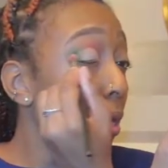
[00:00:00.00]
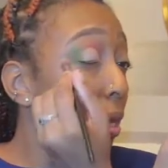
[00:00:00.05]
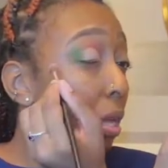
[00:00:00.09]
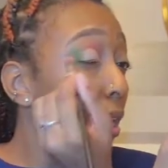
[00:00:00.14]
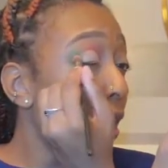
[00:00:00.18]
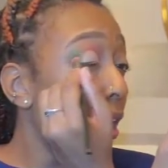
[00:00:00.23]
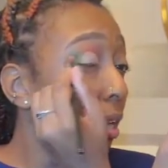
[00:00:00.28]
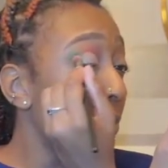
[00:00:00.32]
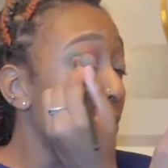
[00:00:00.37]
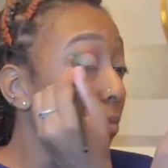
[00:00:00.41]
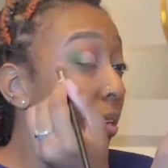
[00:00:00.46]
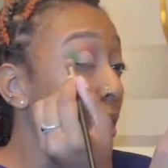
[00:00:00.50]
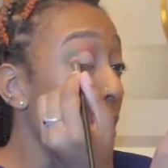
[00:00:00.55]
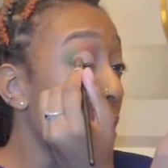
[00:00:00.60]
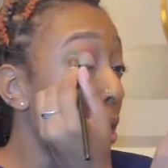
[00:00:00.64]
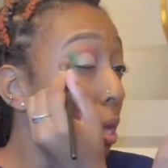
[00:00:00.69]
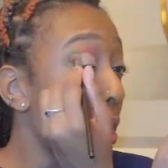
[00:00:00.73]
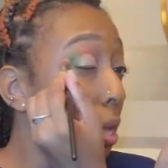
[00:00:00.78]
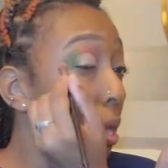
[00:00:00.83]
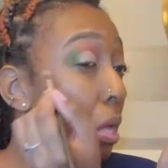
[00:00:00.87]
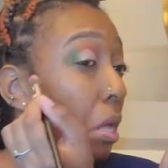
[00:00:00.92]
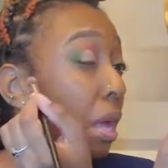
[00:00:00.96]
when he was
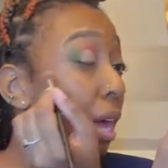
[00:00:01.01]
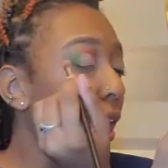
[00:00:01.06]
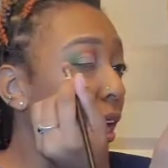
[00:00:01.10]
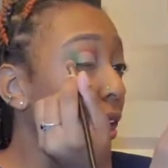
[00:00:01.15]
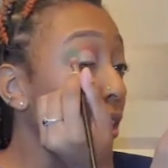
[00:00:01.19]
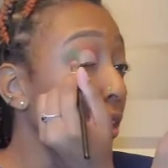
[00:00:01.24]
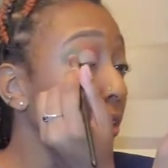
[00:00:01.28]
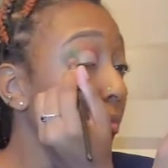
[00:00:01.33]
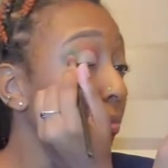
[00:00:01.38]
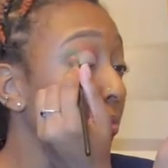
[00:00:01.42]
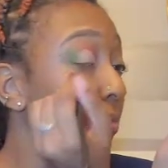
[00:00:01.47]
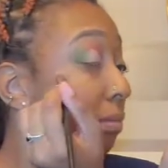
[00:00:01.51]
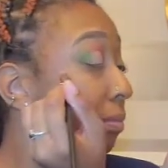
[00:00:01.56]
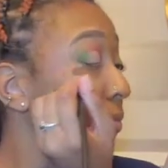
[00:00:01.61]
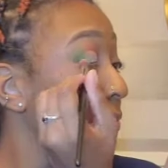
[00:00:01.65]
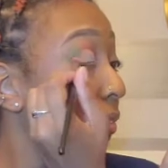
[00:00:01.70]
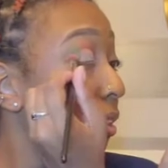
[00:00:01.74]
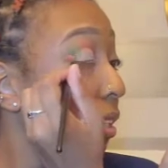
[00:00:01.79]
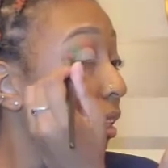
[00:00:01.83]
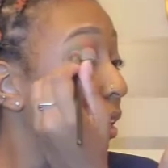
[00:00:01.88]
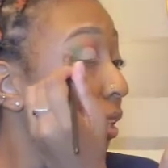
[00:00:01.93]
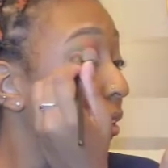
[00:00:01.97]
saying that, I'm like, damn,
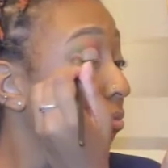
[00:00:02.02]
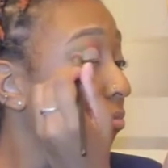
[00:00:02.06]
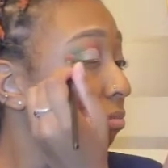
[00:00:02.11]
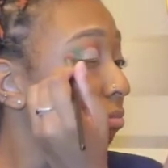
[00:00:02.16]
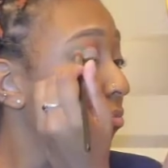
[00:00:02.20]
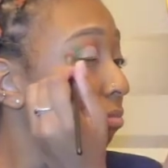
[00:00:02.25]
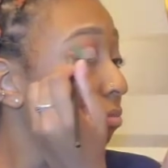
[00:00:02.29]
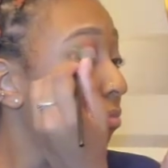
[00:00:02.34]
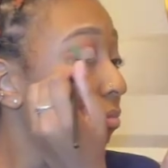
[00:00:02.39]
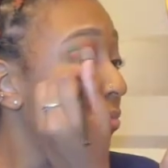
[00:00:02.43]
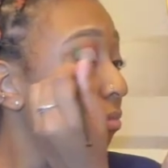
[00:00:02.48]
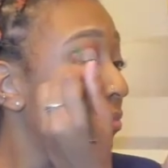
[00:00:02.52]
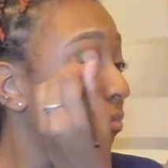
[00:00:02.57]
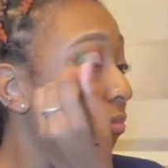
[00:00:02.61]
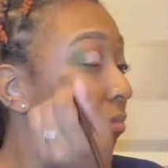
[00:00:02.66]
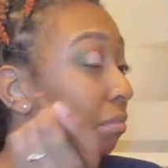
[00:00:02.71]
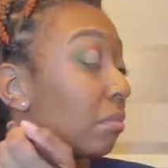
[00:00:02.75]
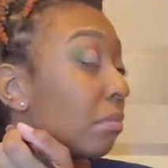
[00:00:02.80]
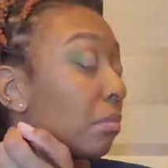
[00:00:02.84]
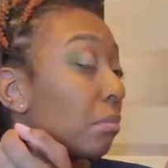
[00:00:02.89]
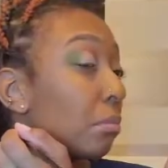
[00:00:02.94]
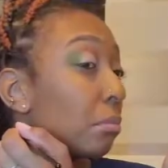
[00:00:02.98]
I can't find my
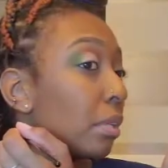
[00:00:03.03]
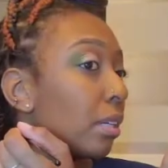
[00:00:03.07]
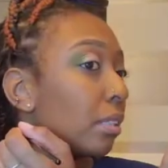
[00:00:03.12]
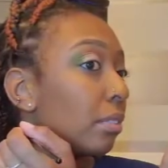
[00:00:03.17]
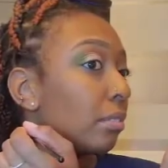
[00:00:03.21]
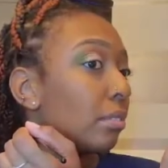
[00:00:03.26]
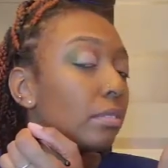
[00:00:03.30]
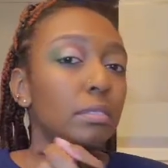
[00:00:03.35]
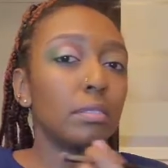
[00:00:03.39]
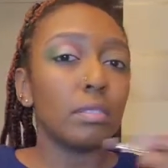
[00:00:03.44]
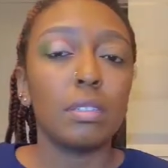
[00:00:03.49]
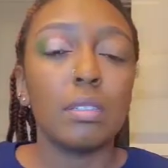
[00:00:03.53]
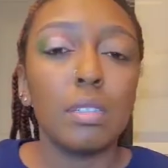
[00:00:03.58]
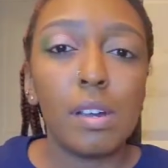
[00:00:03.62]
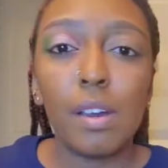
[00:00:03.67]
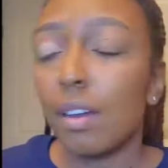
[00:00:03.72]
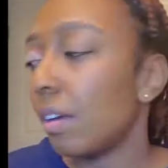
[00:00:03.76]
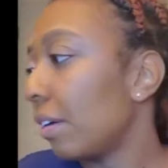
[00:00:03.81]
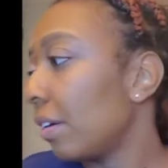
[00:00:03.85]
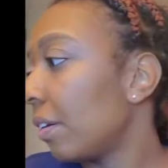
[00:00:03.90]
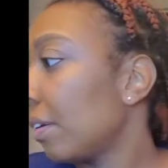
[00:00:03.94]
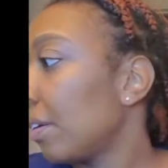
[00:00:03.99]
phone. So
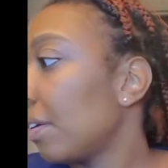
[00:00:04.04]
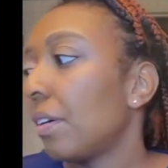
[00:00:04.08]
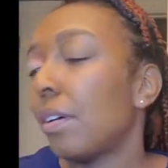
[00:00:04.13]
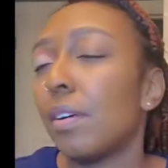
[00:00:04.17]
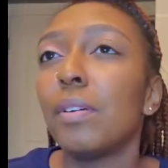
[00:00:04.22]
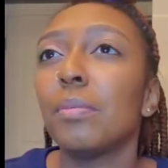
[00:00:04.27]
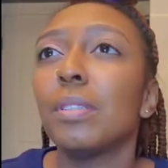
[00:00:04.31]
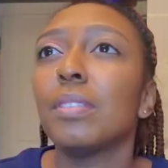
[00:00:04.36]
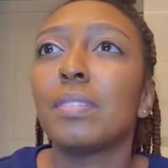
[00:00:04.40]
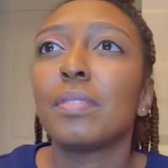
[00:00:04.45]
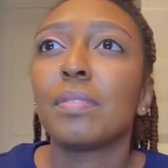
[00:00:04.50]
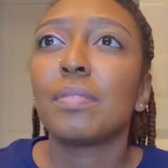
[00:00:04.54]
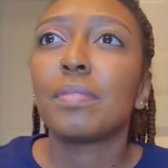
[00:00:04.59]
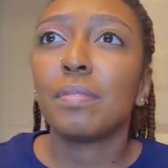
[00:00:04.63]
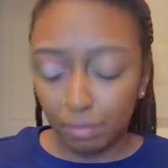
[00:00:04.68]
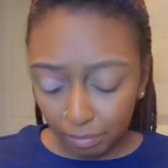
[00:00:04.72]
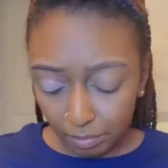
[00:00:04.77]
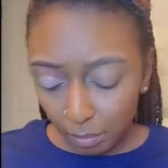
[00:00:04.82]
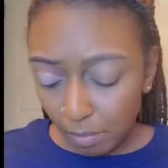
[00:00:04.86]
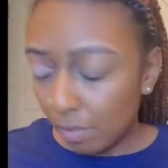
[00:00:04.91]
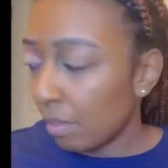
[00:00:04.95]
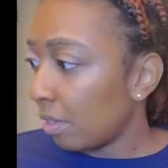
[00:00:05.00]
I think
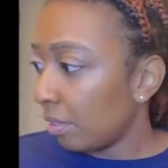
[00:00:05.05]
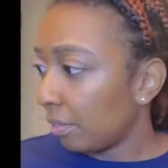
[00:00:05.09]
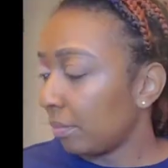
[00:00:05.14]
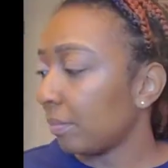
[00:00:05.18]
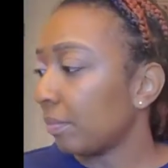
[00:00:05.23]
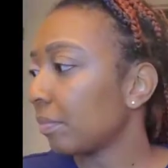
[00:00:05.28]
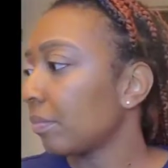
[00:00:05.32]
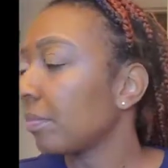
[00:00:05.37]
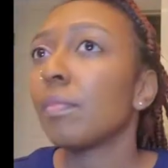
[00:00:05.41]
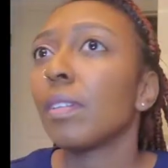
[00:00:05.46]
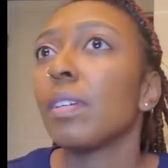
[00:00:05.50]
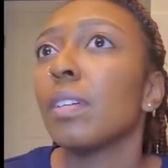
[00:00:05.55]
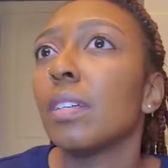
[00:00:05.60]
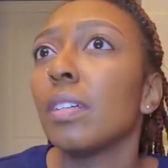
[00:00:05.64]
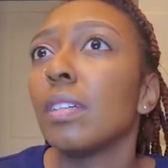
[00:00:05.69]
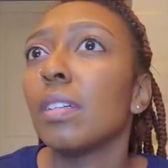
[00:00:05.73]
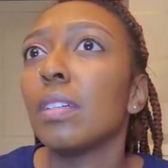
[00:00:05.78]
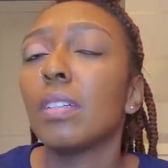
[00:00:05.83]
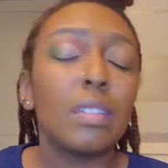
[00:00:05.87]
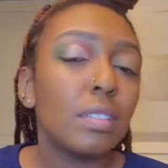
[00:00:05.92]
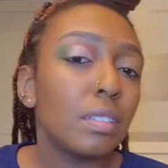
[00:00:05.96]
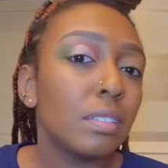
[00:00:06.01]
that I left my phone
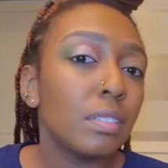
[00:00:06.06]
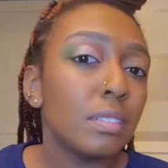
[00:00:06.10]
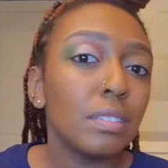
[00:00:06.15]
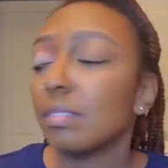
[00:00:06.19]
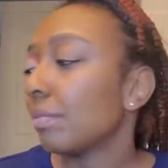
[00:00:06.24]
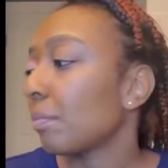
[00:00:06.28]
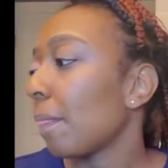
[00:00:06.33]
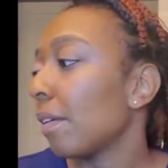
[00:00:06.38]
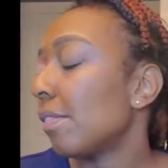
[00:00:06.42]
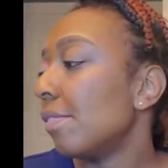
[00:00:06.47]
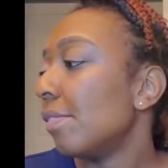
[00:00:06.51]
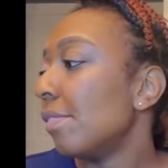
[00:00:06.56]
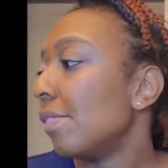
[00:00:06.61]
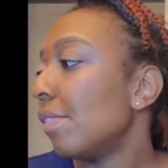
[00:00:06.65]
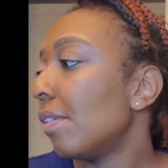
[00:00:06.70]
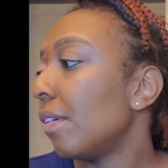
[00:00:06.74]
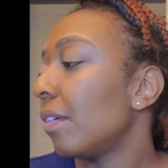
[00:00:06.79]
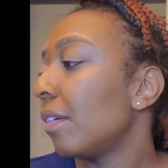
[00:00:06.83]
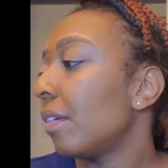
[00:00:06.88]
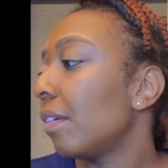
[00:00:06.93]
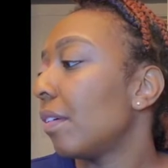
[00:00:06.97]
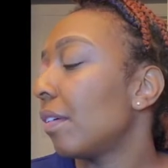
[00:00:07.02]
inside the Chapman.
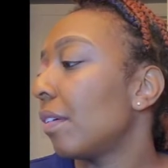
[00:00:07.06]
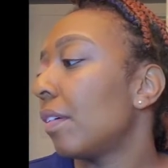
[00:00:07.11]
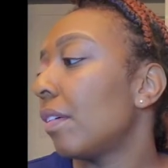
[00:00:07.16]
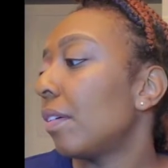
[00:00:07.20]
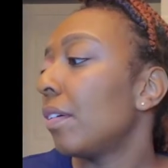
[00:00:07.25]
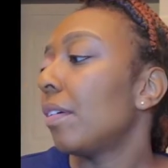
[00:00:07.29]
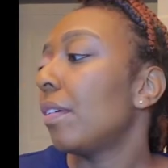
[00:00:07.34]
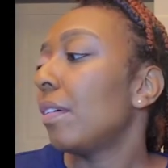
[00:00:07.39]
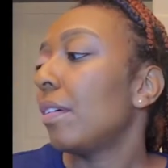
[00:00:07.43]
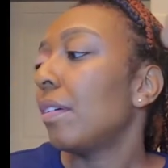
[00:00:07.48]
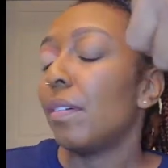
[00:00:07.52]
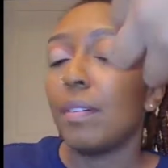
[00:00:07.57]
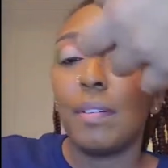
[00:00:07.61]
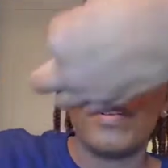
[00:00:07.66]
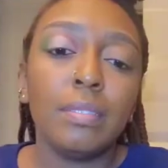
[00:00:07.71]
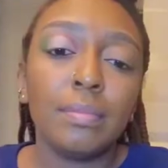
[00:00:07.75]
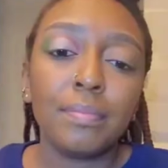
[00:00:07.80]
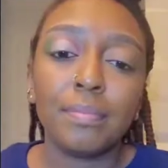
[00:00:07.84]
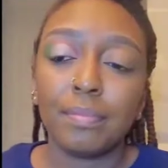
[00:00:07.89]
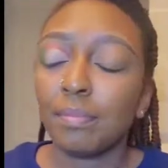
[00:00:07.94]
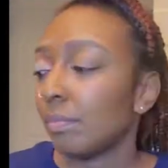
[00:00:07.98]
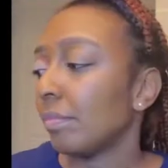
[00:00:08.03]
So we,
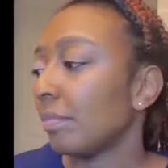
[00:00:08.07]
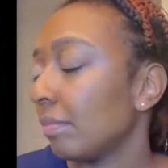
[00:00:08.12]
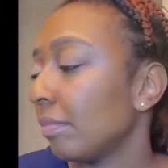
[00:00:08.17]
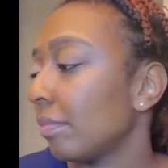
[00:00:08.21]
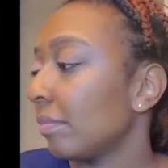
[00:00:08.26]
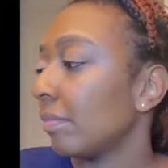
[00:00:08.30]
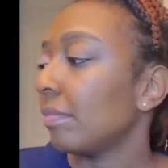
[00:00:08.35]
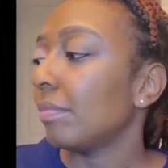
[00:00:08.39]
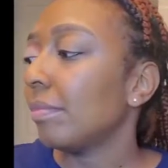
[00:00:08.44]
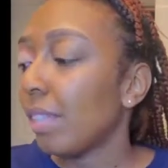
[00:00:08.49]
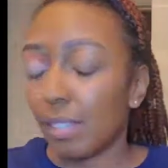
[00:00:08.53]
try to go find my